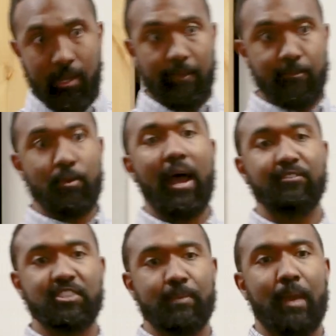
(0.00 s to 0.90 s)
if you have
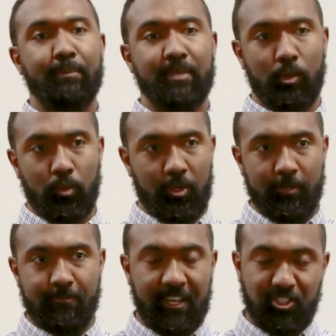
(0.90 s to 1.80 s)
sleep apnea where it
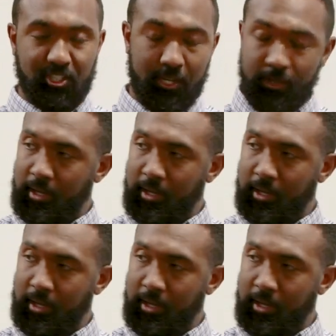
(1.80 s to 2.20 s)
affects you.